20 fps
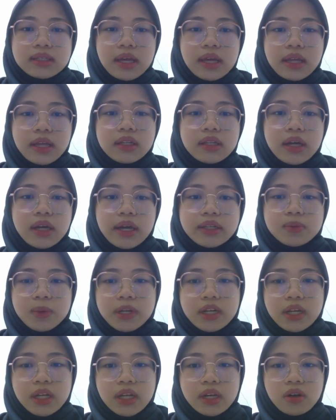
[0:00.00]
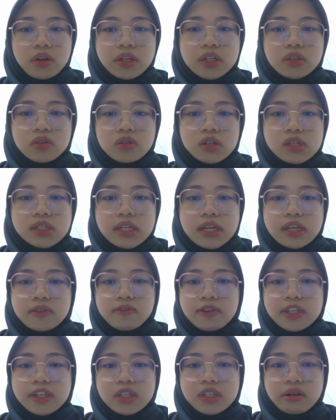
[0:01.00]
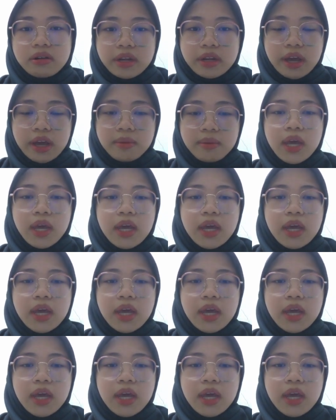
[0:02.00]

and cut spending in order to close the inflationary gap.